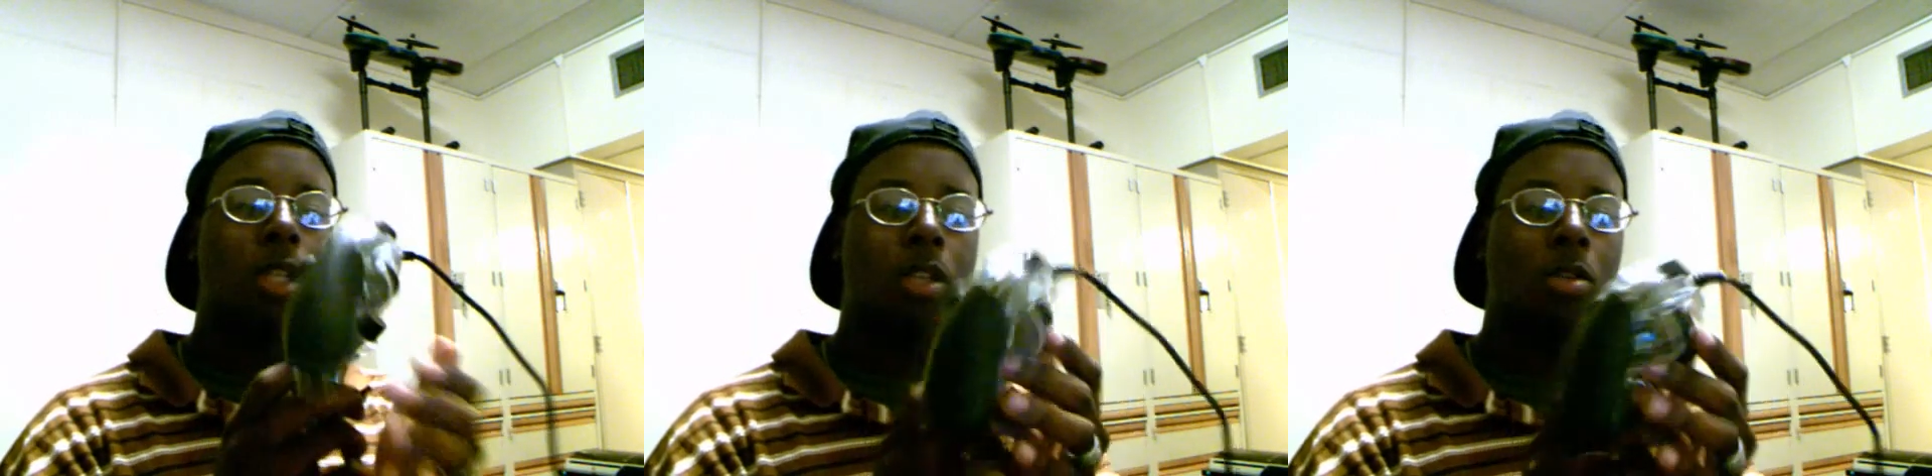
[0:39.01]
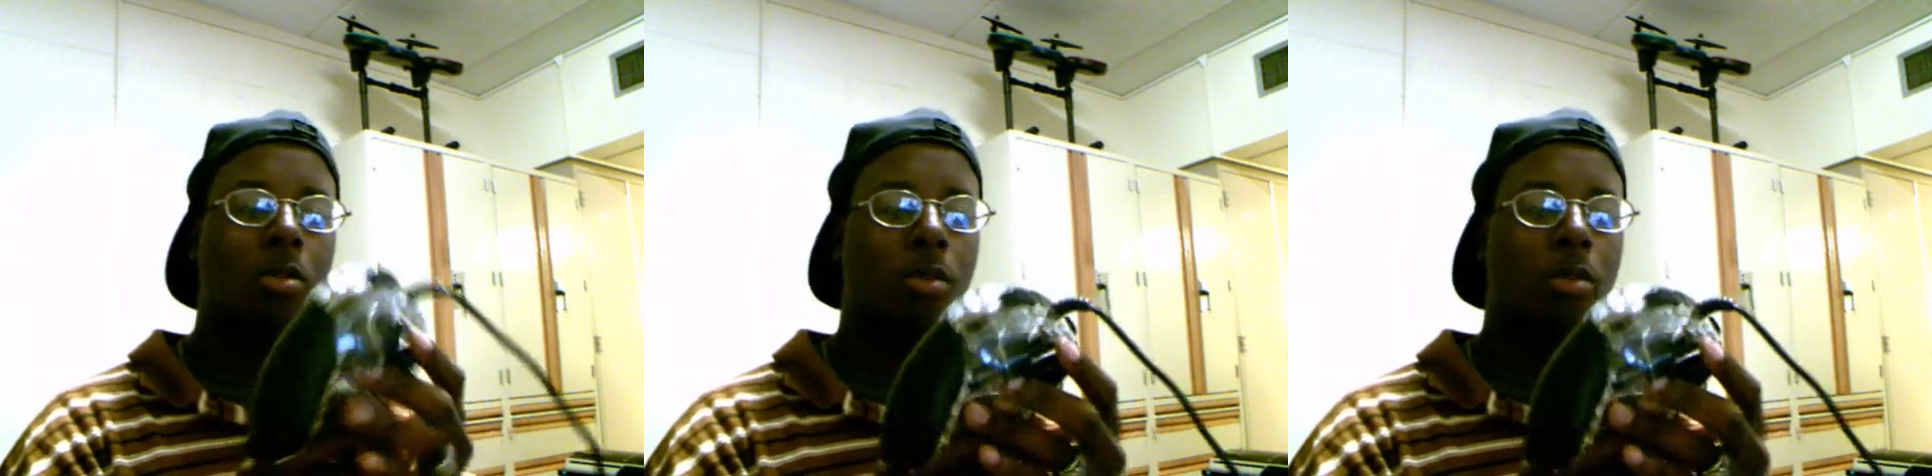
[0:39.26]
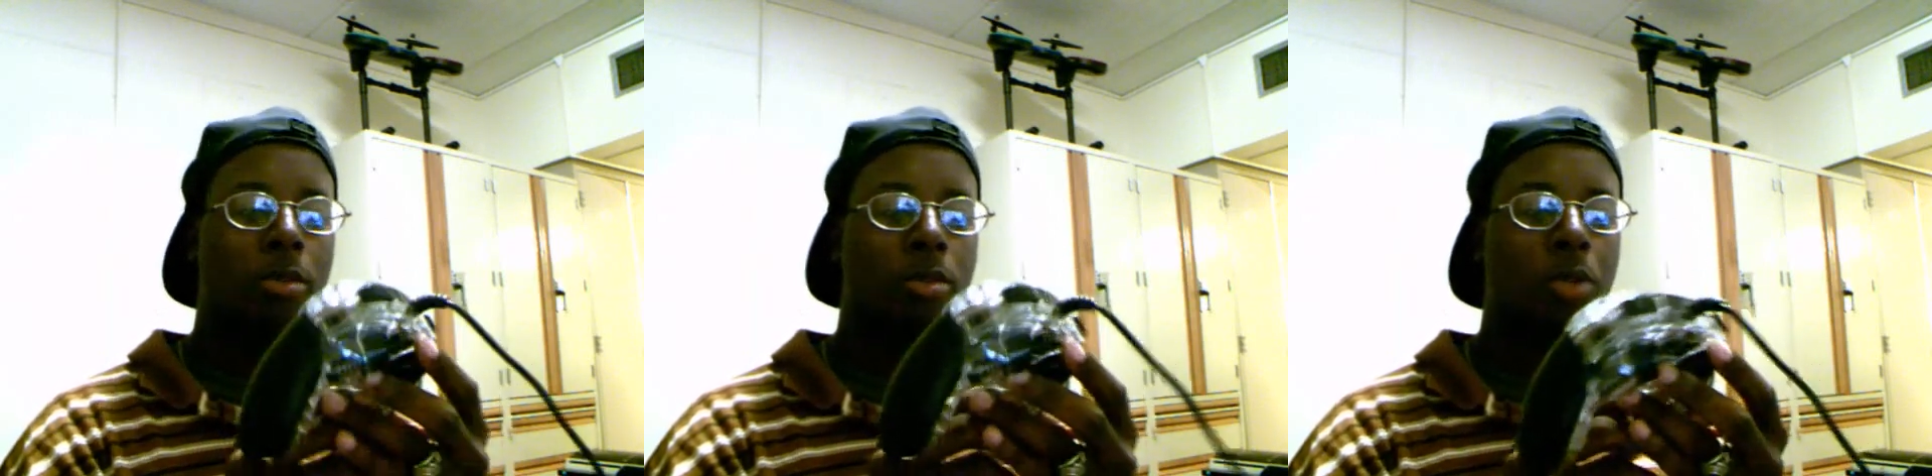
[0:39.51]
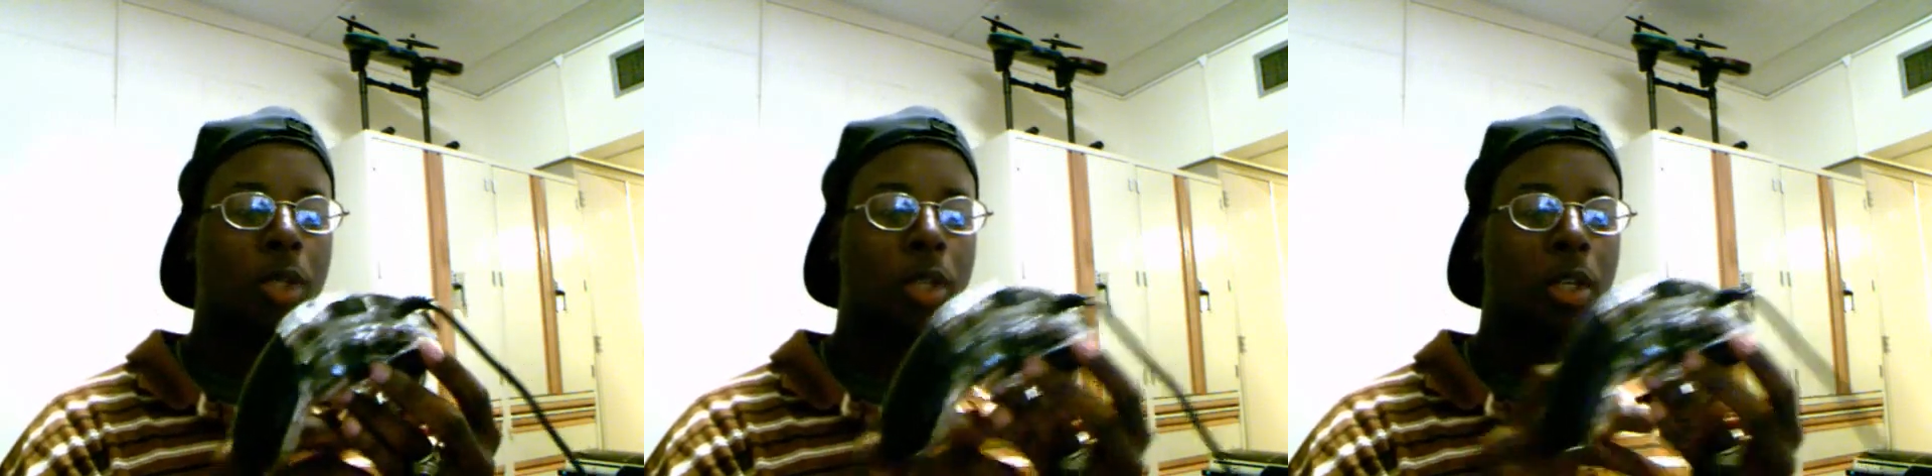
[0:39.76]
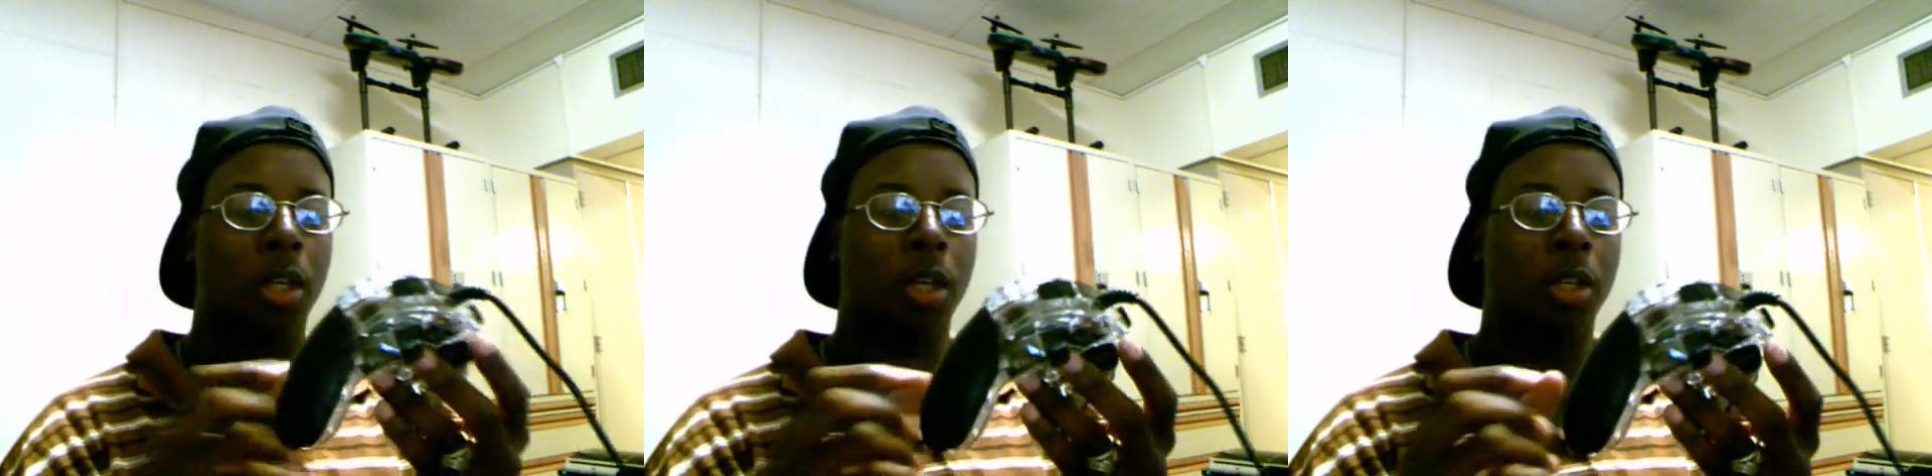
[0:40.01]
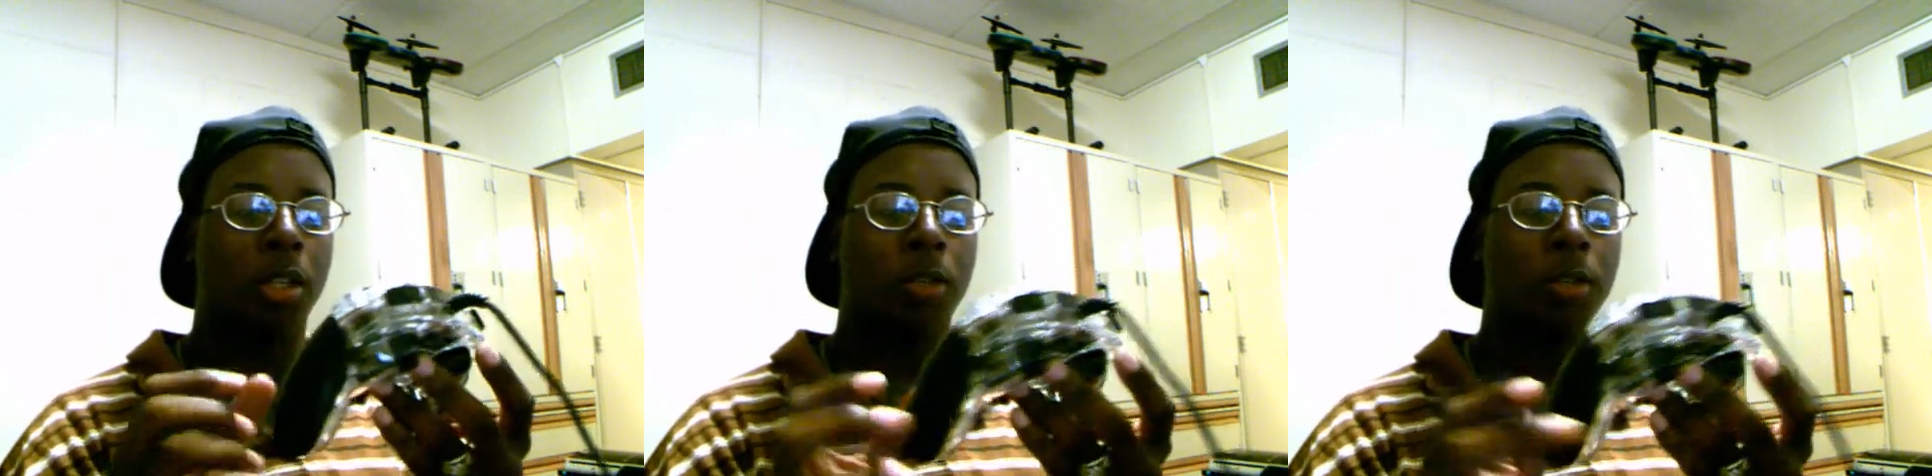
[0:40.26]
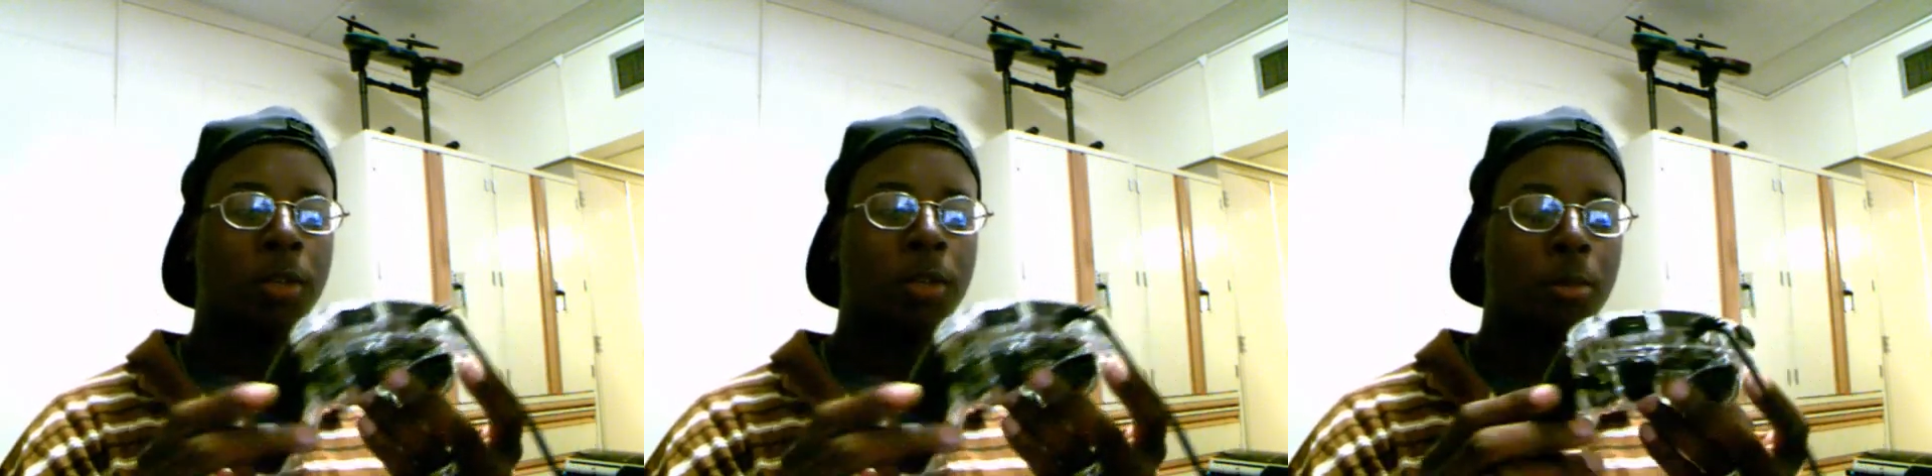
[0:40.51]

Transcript: you the pros and cons of it.